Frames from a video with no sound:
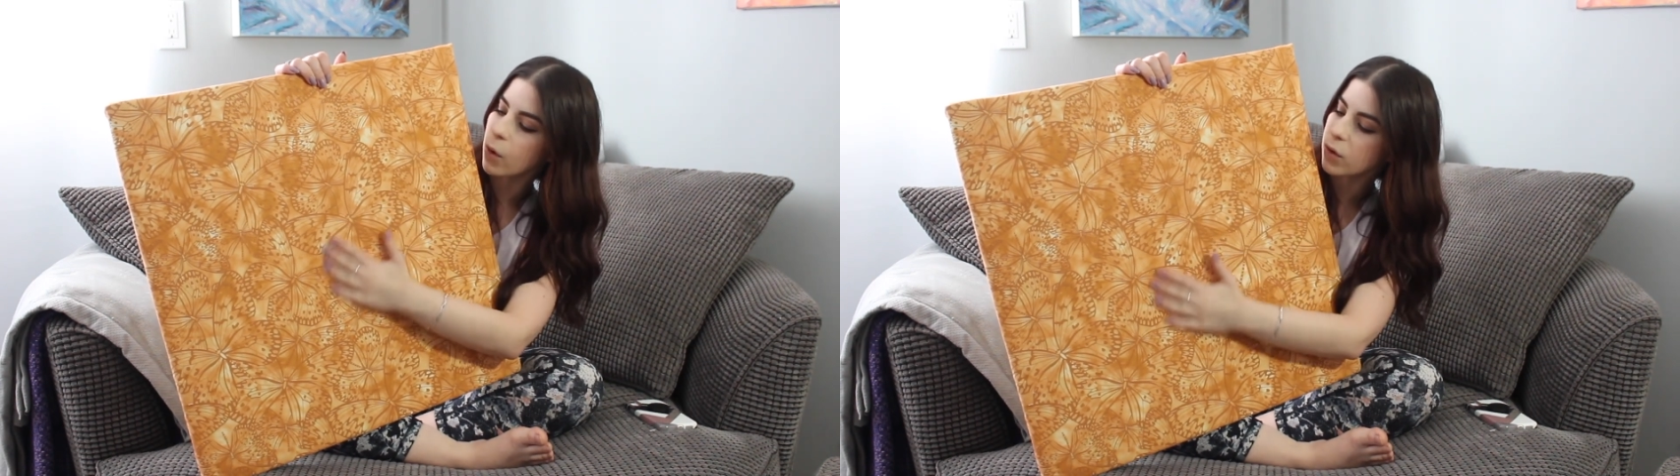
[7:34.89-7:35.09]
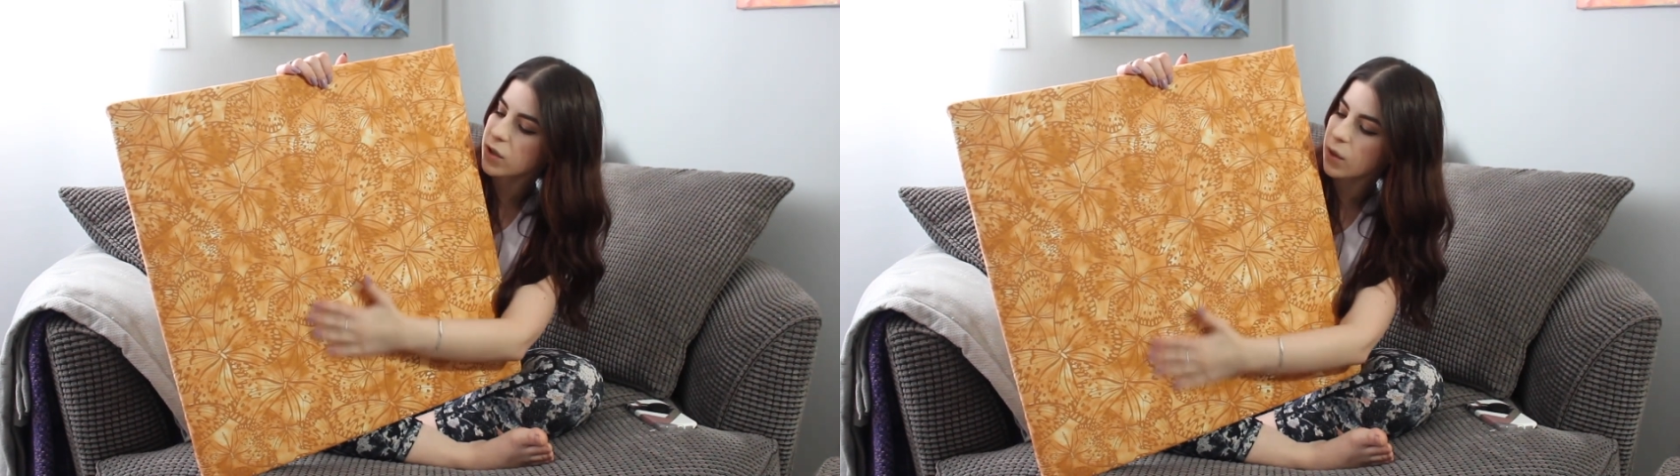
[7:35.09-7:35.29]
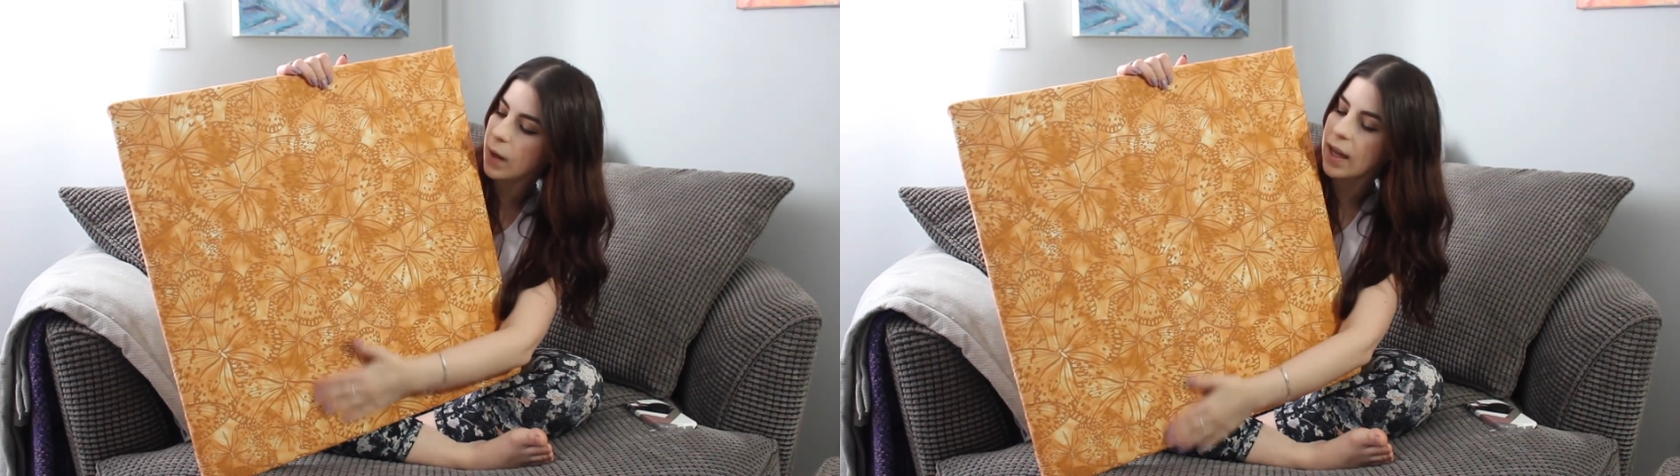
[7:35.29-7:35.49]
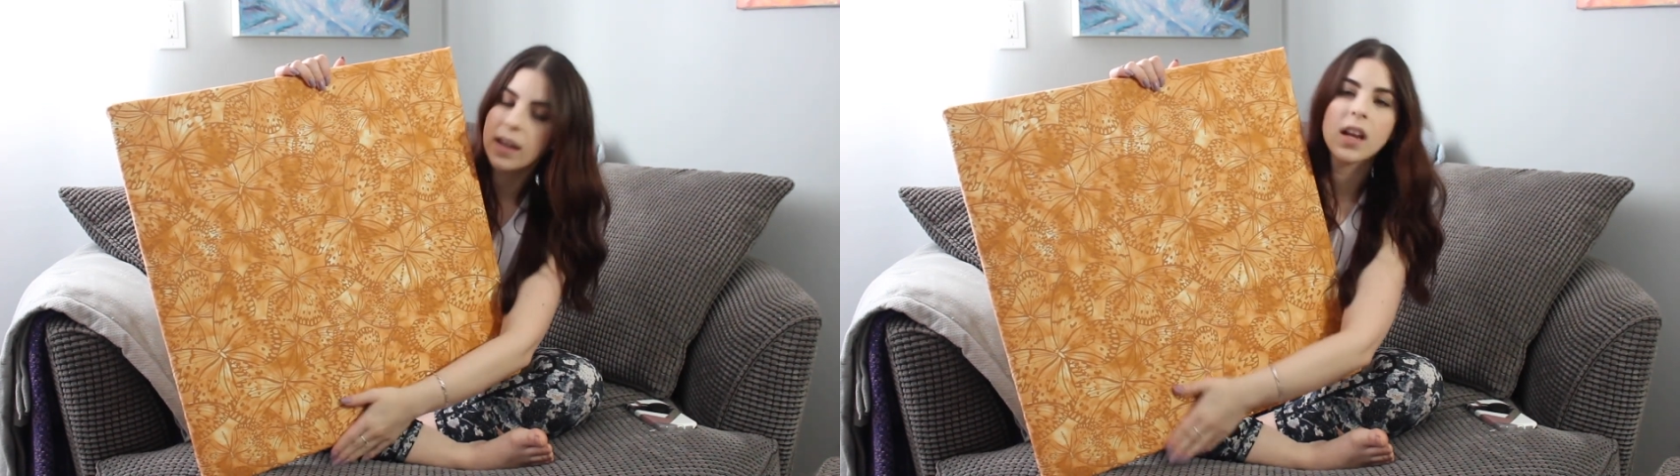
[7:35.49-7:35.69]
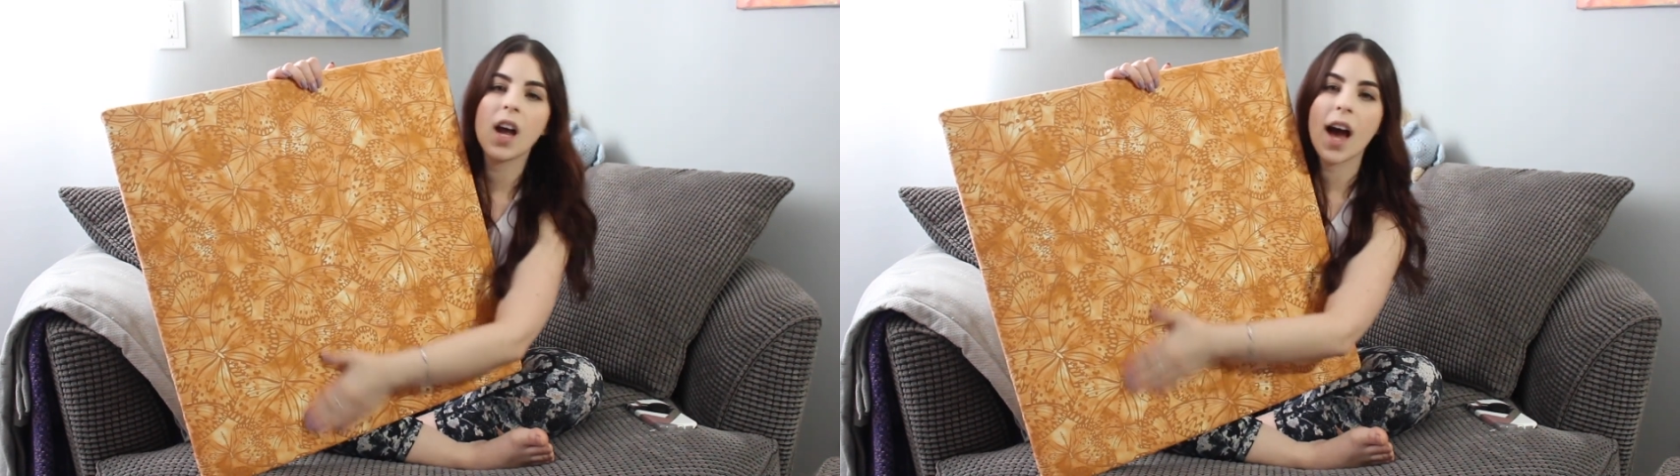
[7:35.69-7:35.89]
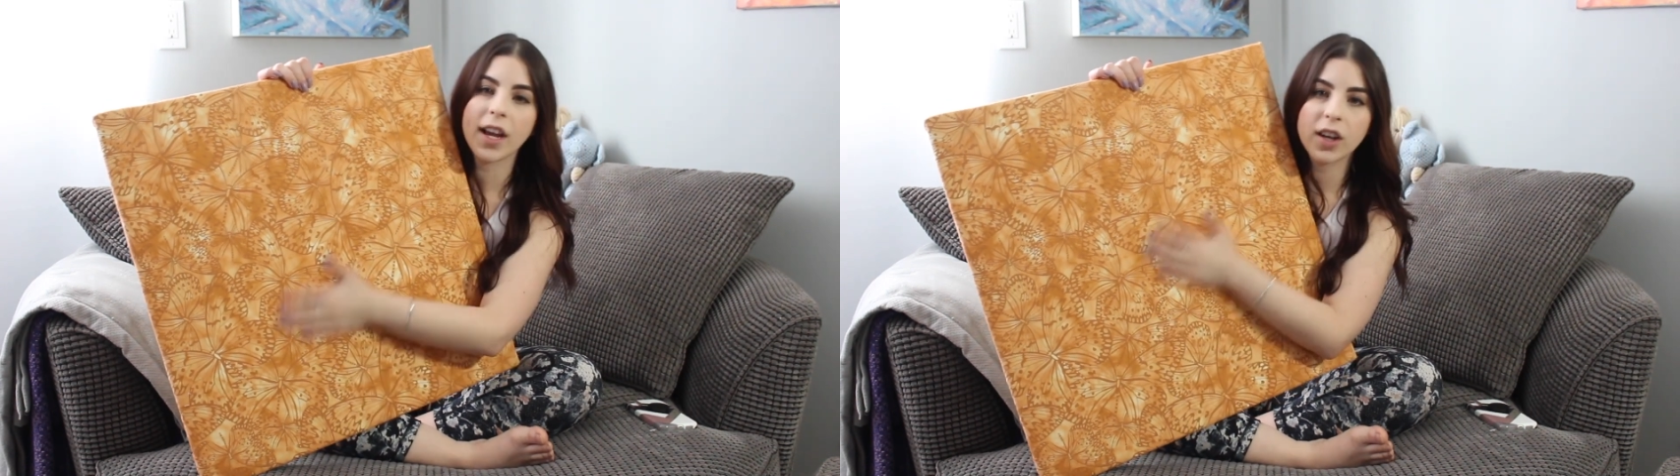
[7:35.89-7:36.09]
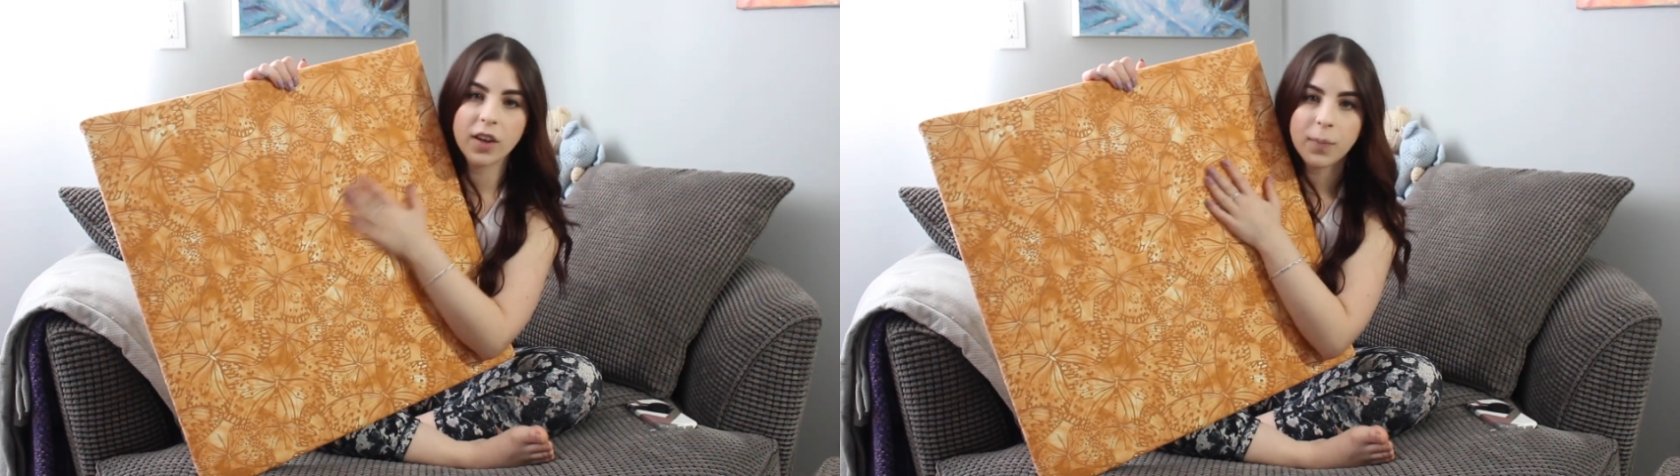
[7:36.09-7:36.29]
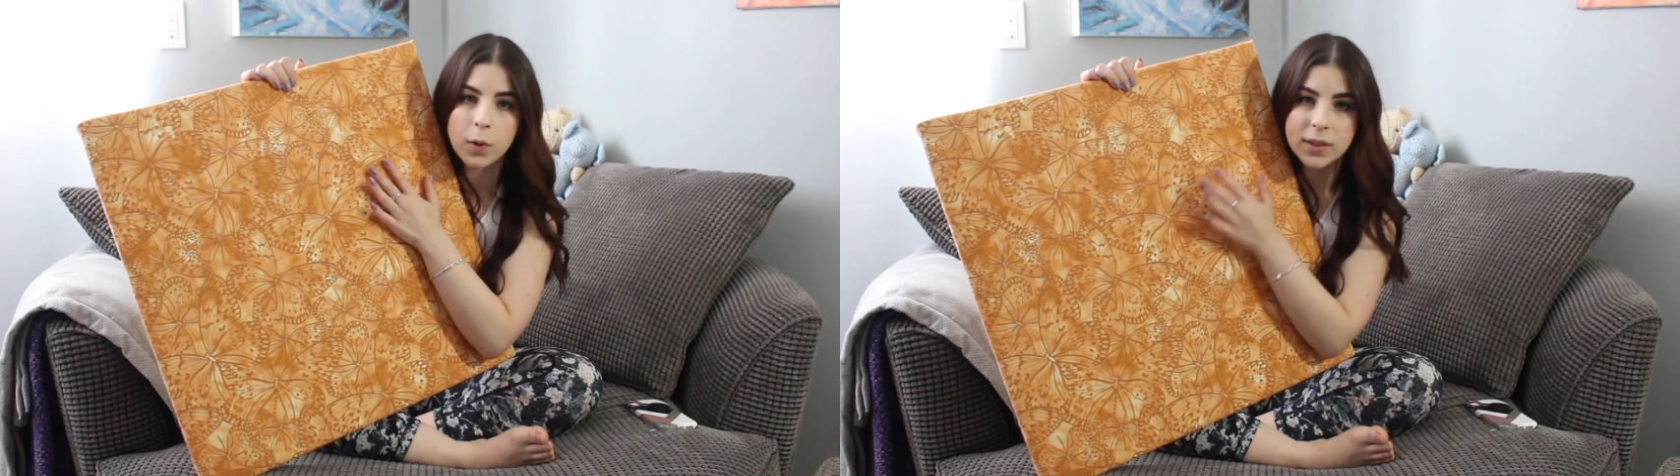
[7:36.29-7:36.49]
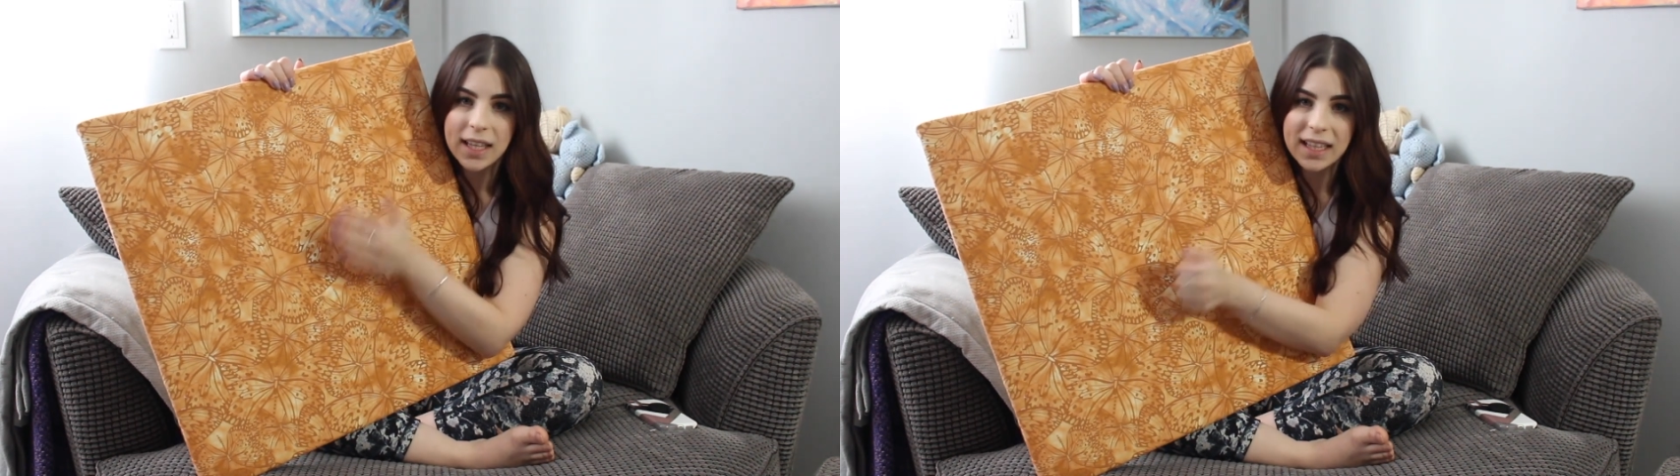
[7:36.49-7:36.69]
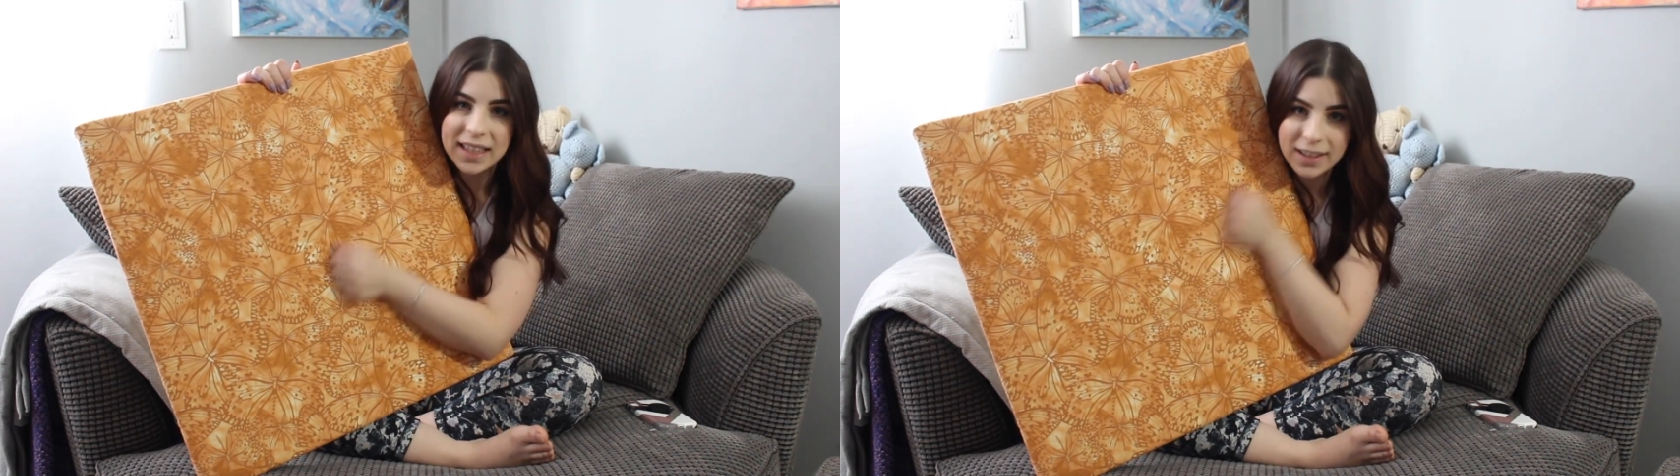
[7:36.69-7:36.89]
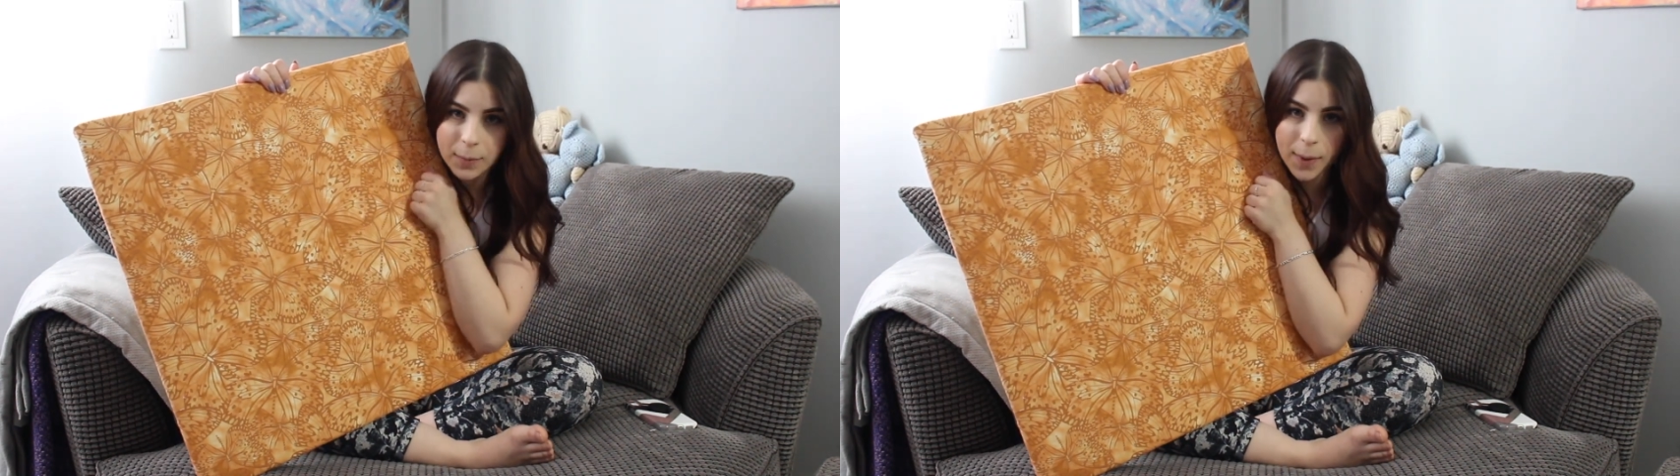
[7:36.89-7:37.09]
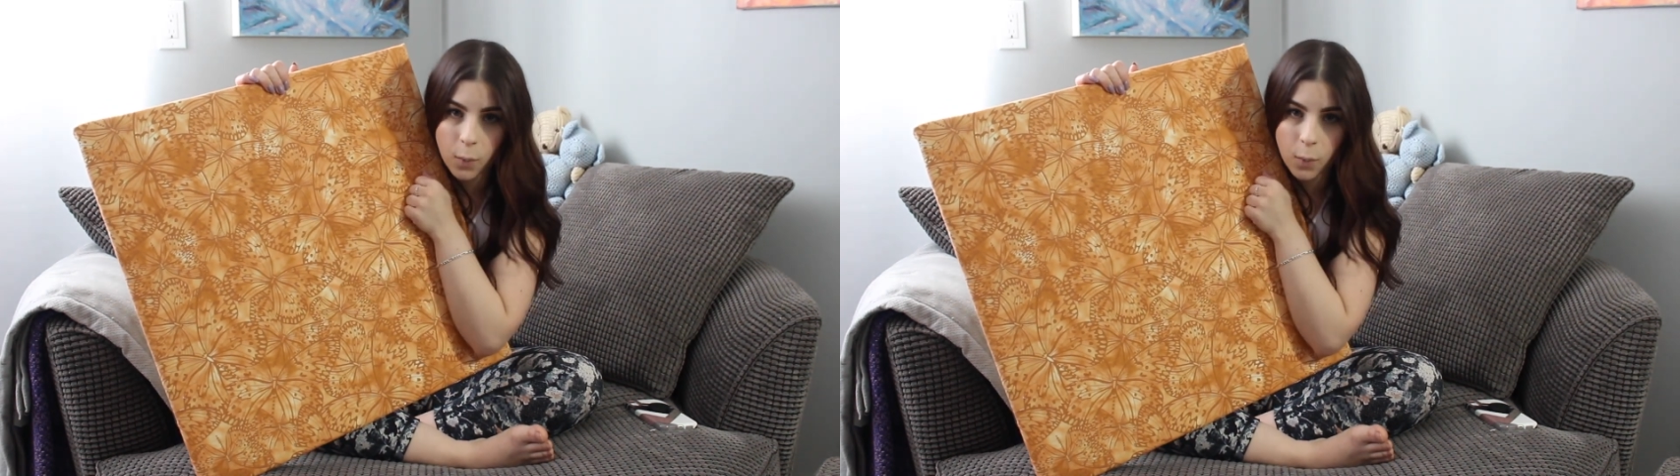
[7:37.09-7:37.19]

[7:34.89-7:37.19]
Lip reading: pull to it. I could have pulled it a little